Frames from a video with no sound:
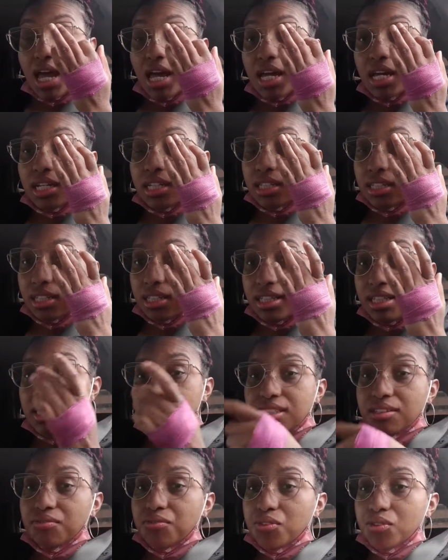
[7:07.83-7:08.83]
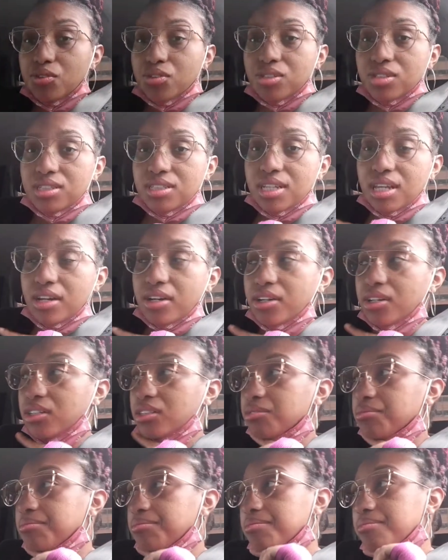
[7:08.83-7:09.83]
And this infusion
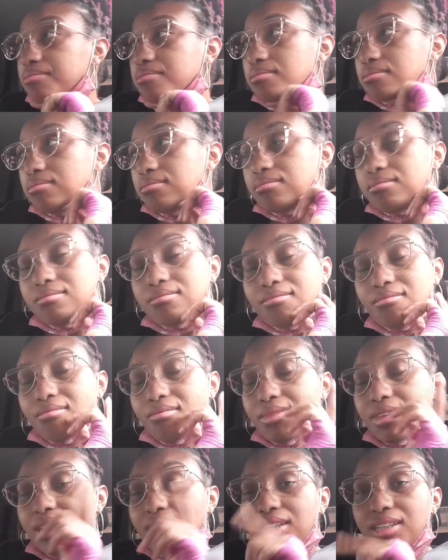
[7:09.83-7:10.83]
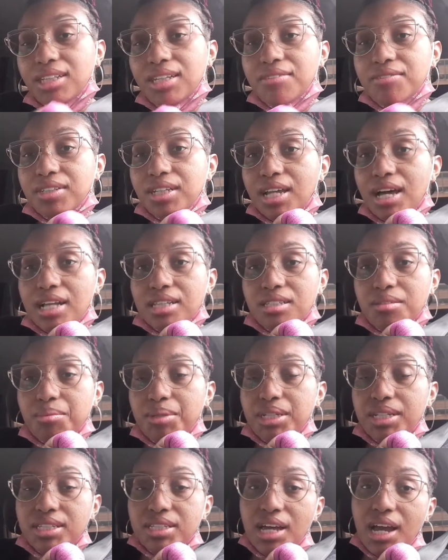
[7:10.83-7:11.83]
center leaves a lot to
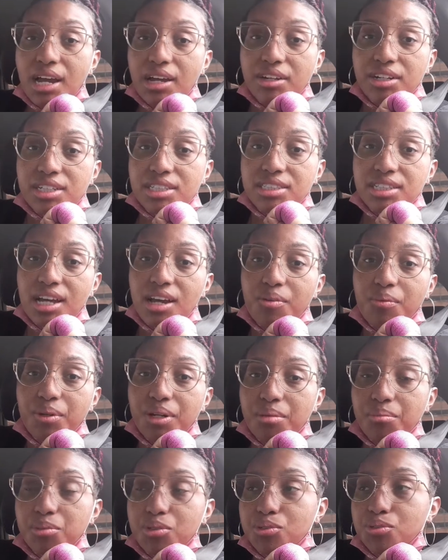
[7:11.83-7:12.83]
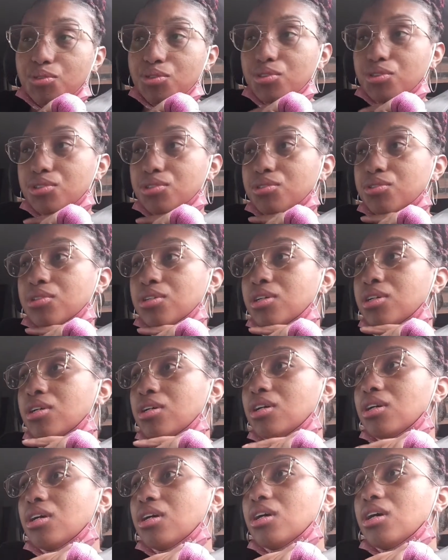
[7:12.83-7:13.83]
be desired. It's not what I'm used to.
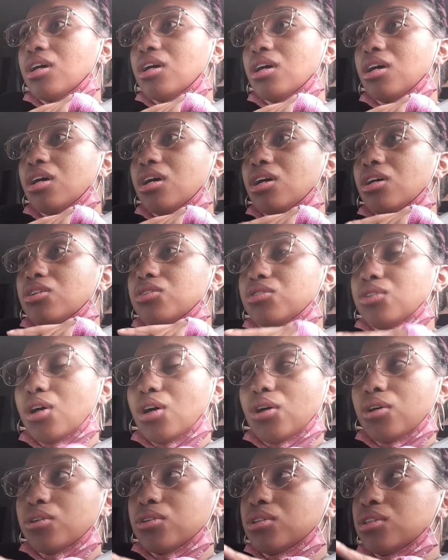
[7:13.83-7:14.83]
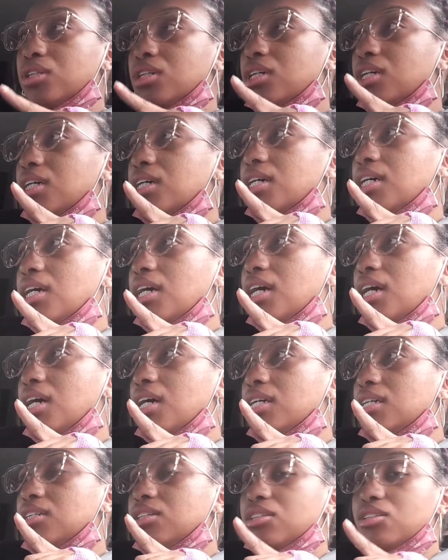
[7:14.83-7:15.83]
So,
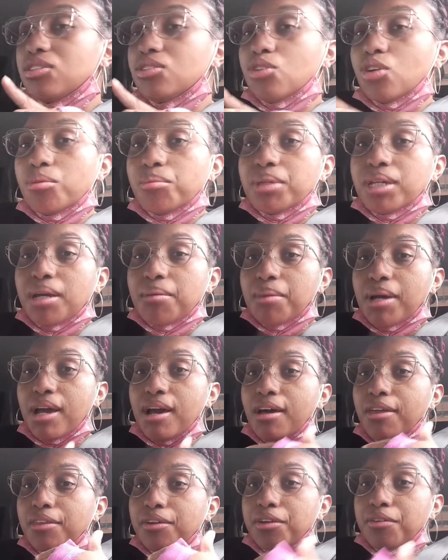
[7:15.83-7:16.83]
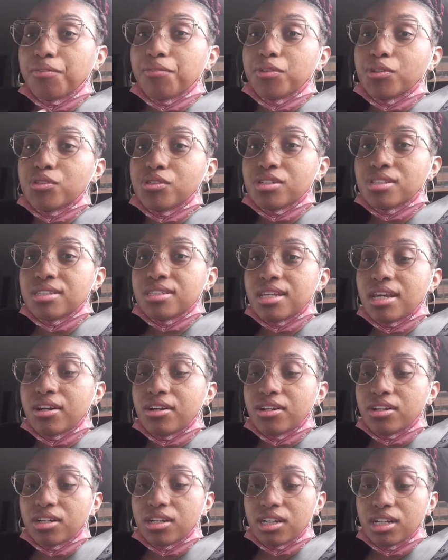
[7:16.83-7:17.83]
normally at my other infusion
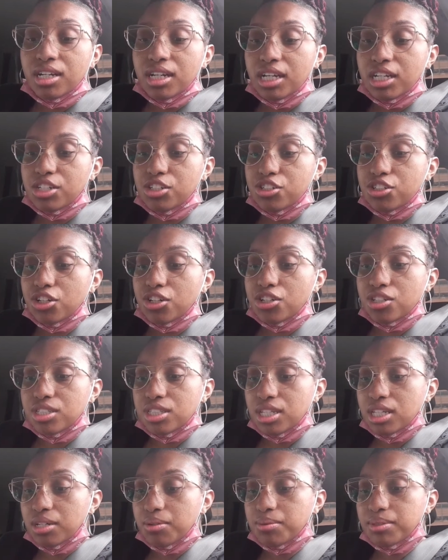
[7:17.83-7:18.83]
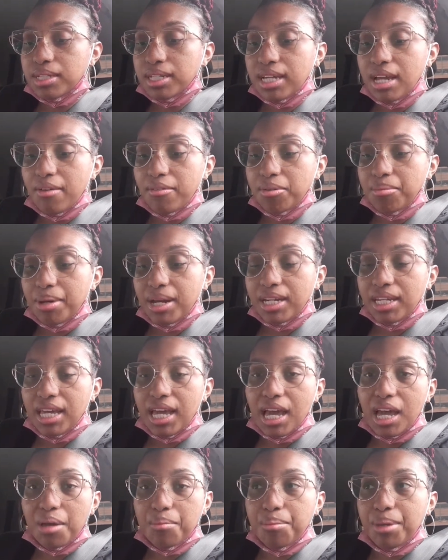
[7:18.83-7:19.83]
center in Jersey, it was like everybody
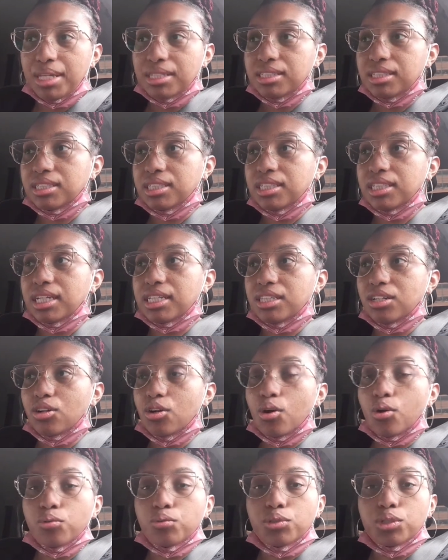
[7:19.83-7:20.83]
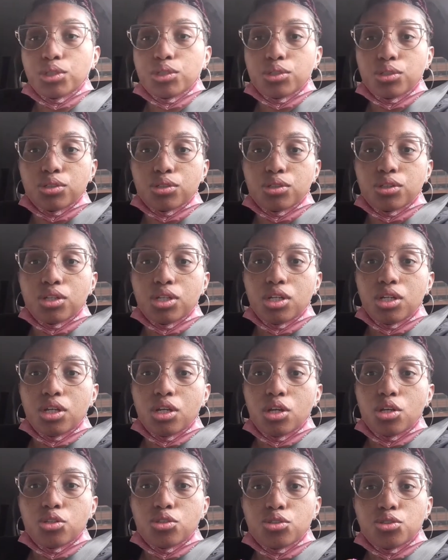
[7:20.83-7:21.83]
had basically like their own little
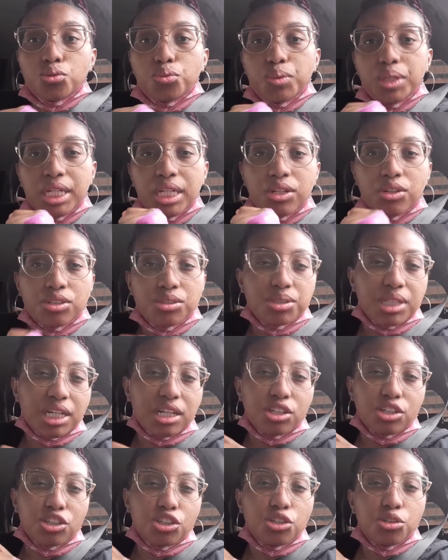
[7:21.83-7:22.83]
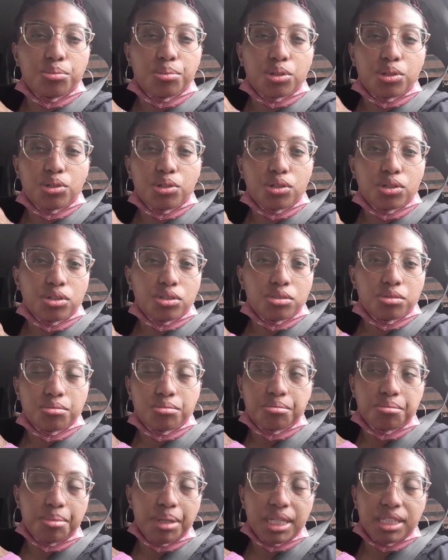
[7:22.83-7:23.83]
suite or it was like a cubicle
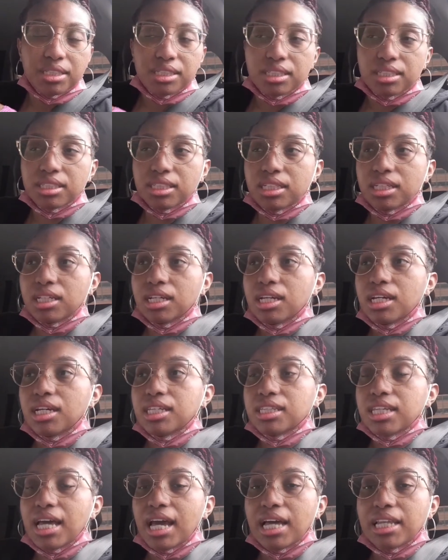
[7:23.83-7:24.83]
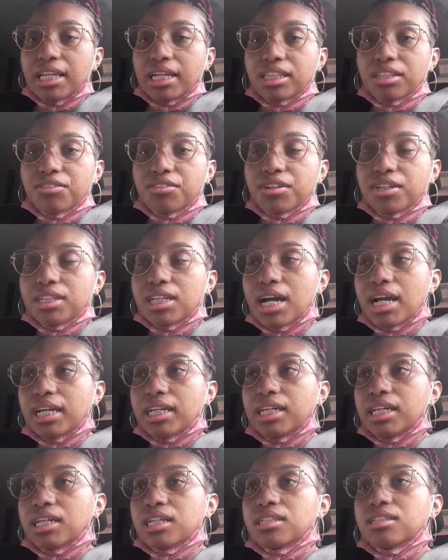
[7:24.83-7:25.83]
basically that had like the
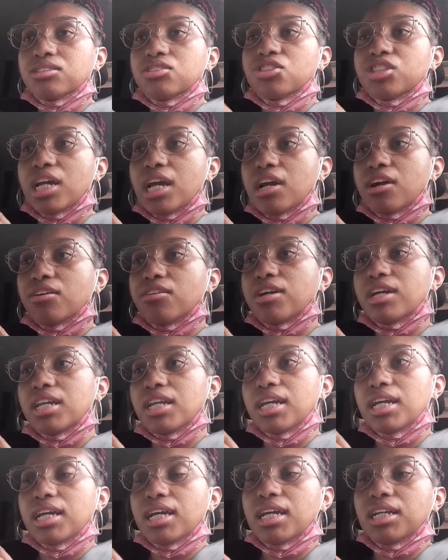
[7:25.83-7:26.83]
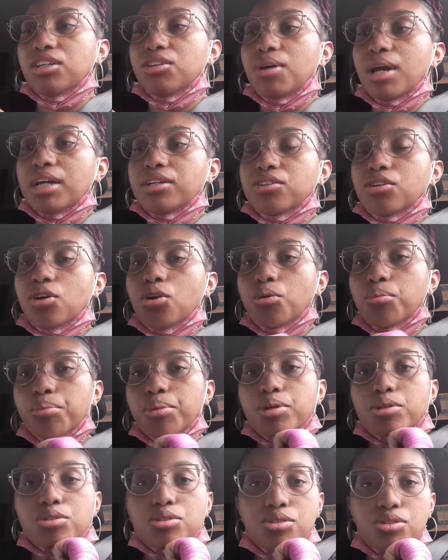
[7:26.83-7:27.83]
reclining chair in it and you had your own
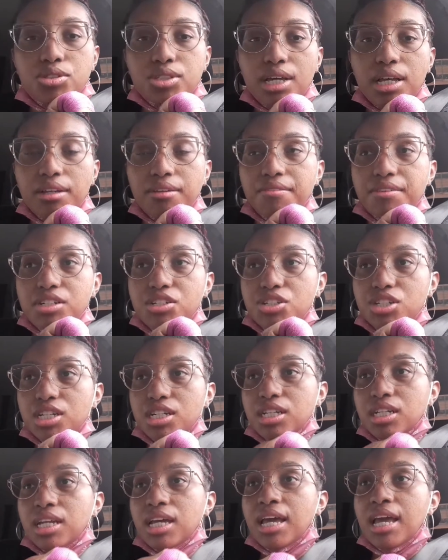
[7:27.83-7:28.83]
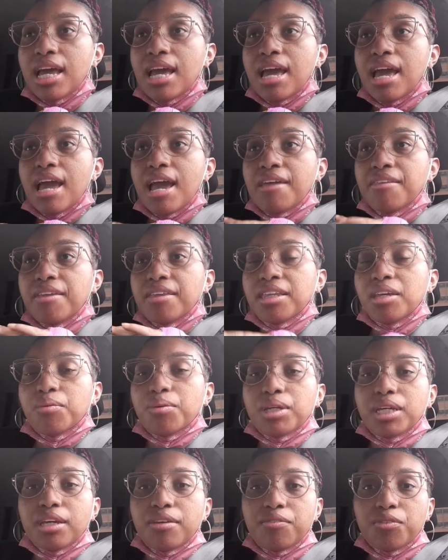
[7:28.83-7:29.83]
personal television and then they
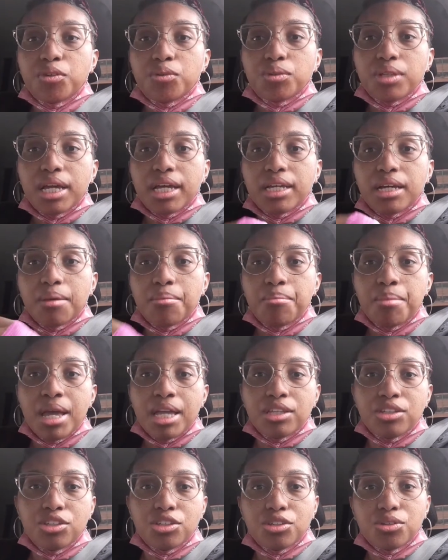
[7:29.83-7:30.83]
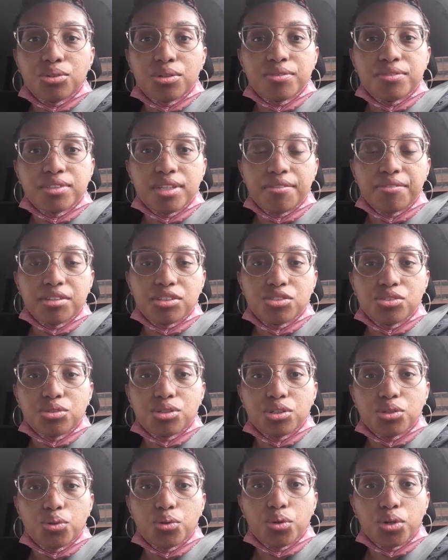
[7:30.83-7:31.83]
would give you like a menu of stuff that you
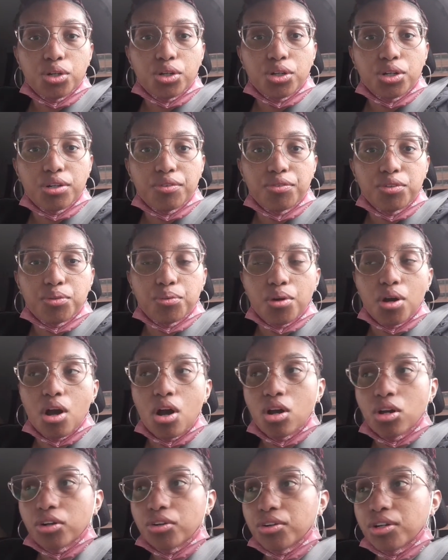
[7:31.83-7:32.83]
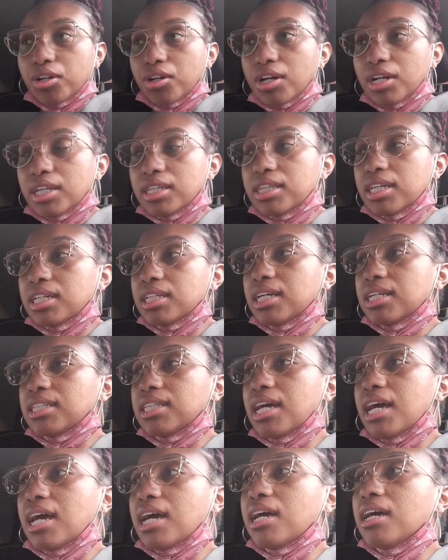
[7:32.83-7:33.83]
could order if you were hungry or anything like
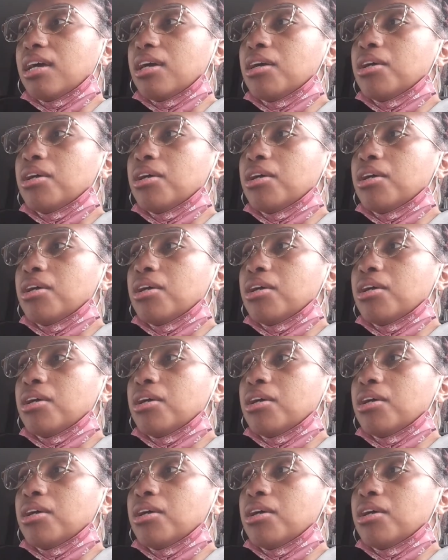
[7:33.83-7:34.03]
that